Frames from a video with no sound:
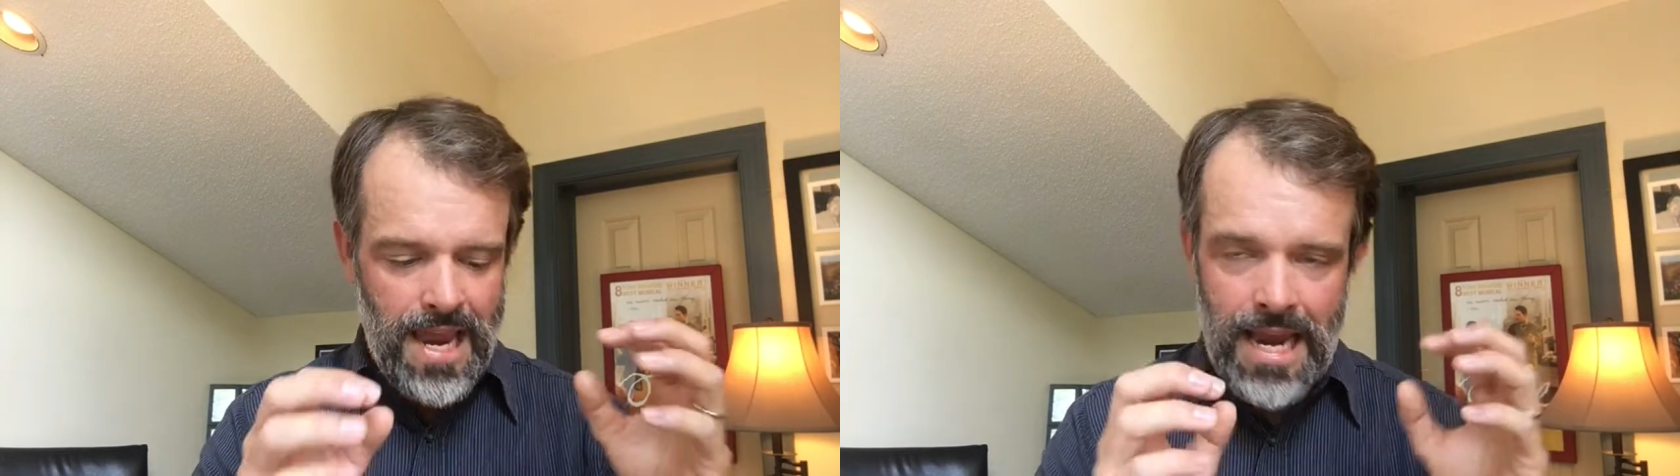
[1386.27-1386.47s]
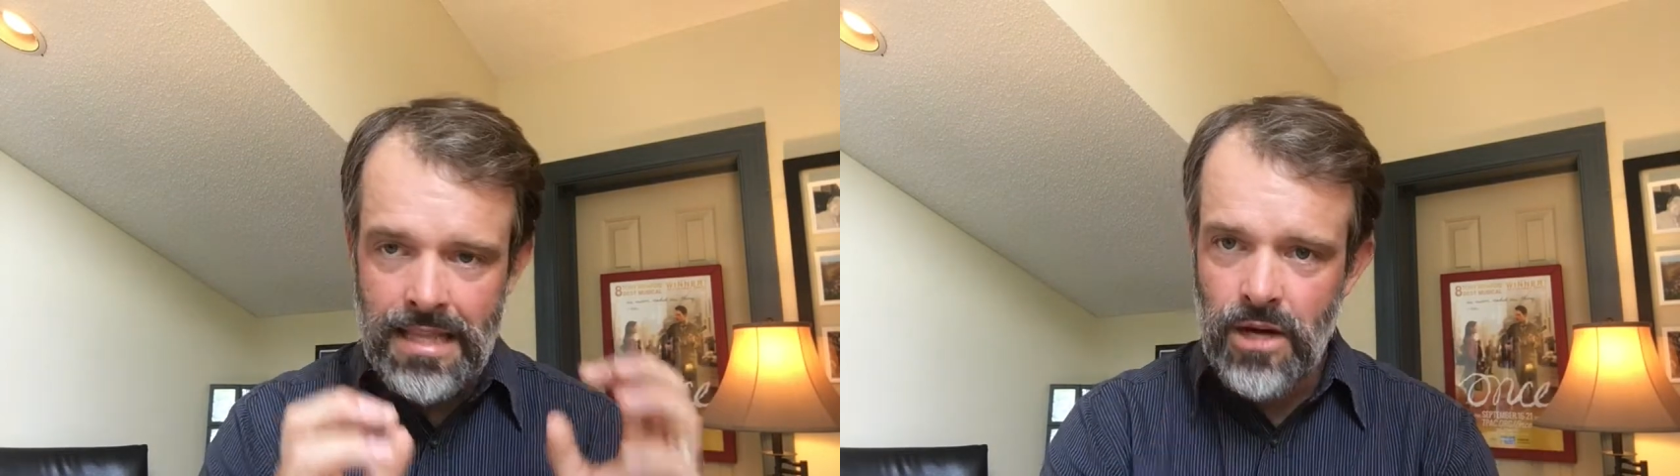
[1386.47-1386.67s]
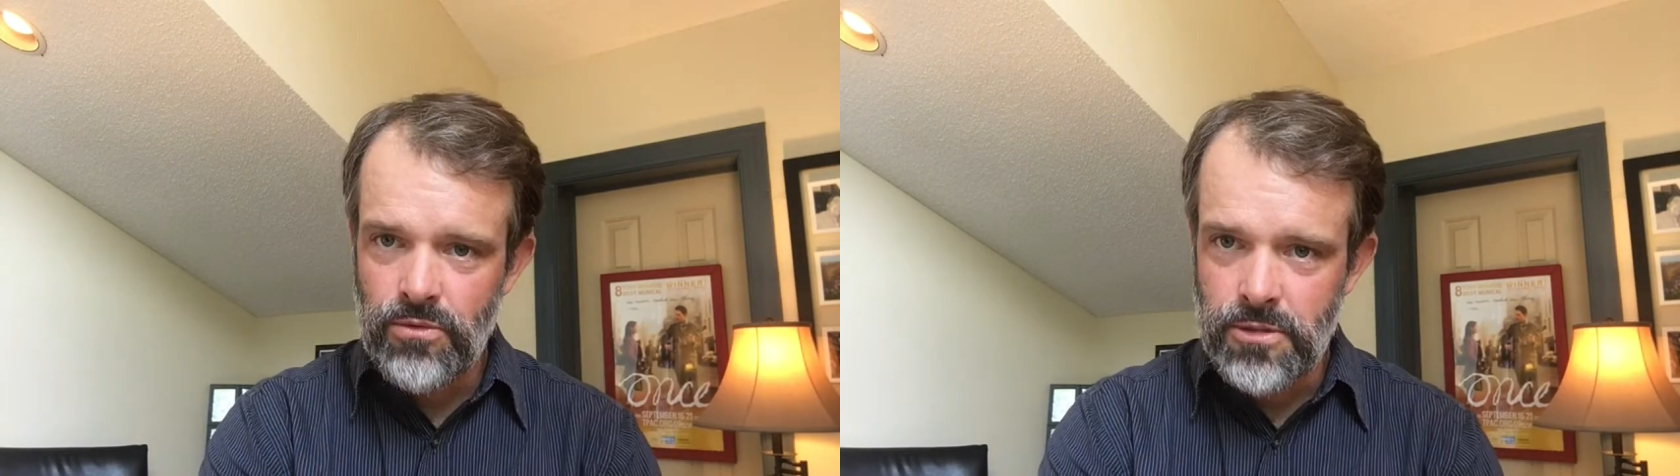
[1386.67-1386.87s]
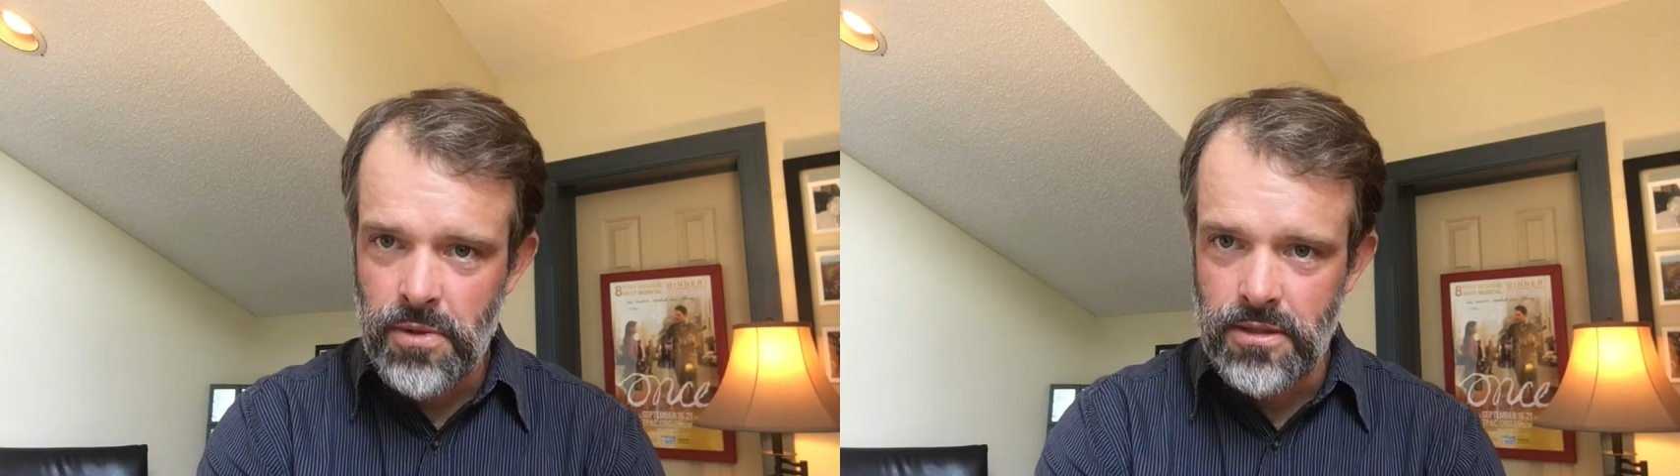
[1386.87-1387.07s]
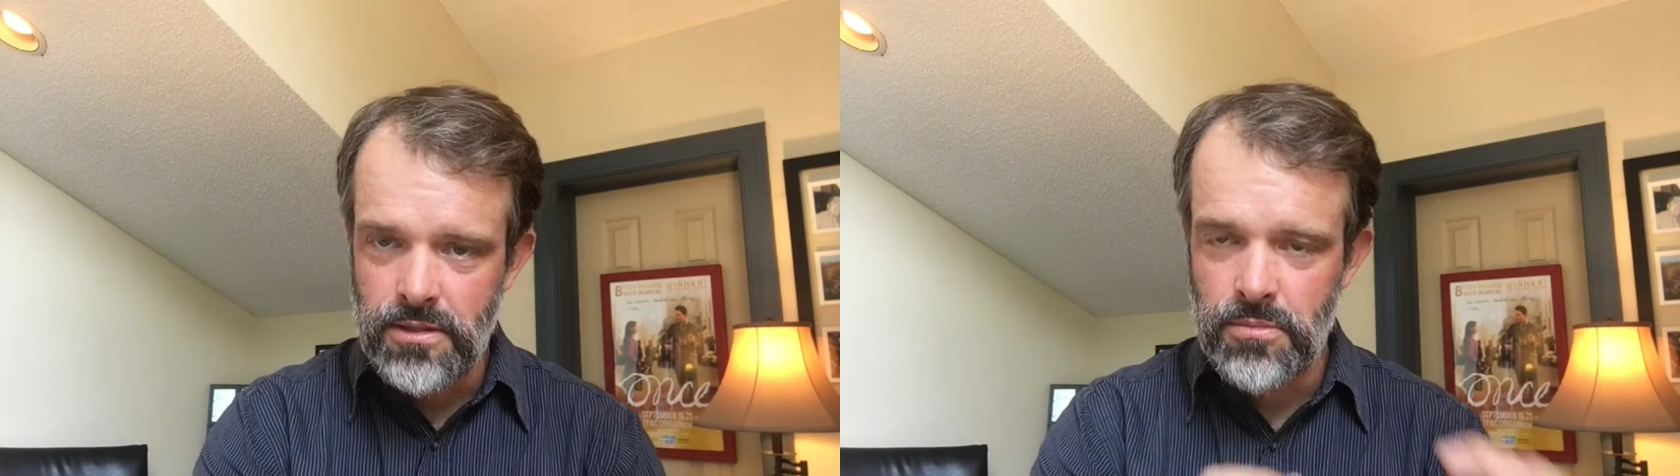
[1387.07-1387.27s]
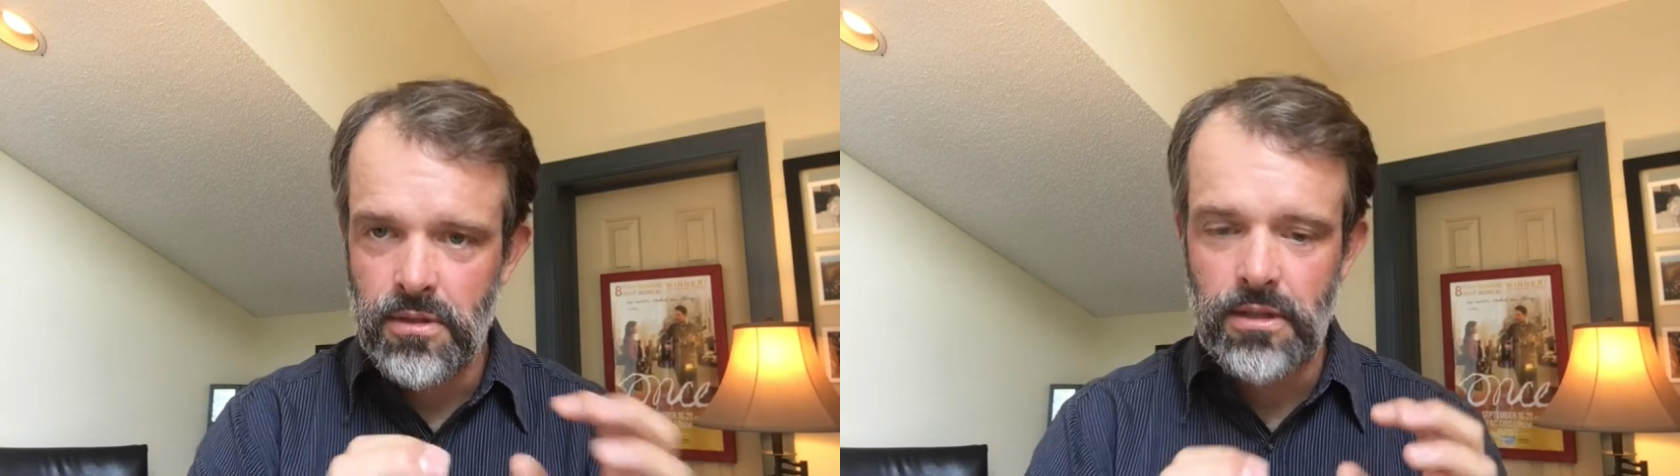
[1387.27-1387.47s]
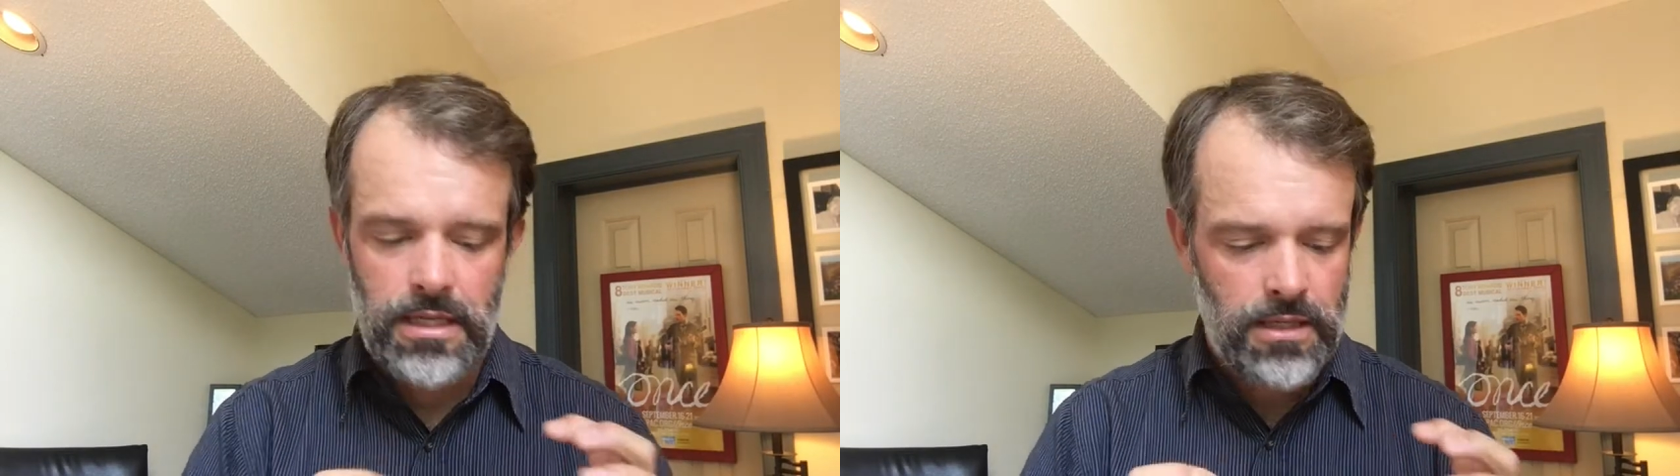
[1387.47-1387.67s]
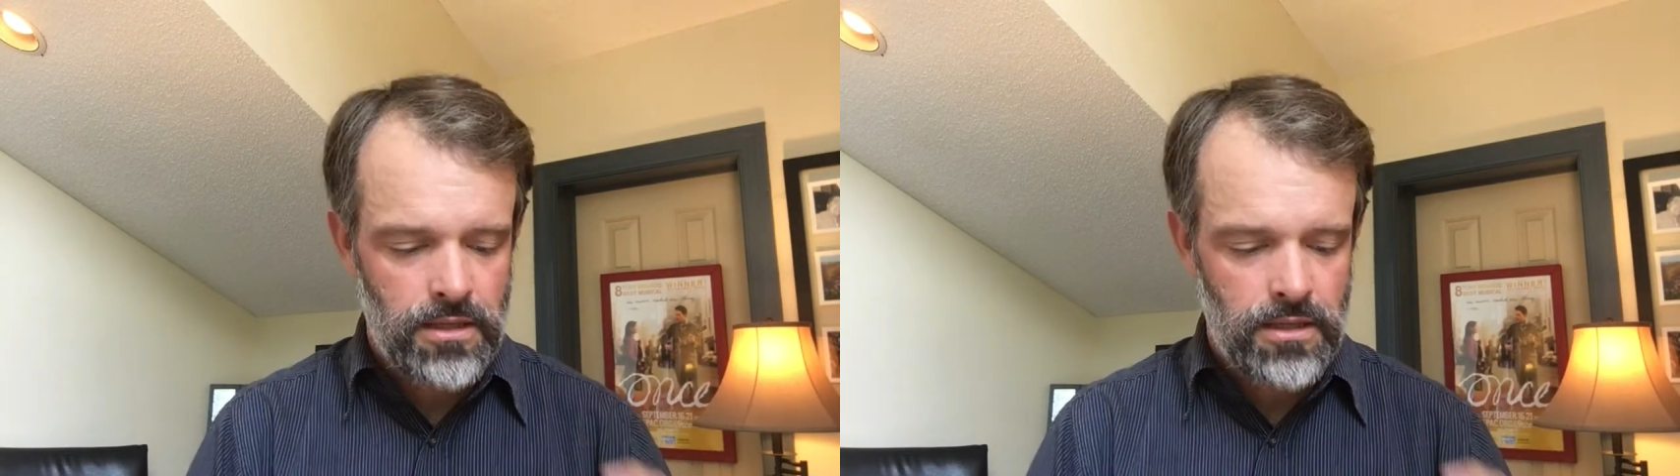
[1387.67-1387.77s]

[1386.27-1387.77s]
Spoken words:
and that responsibility,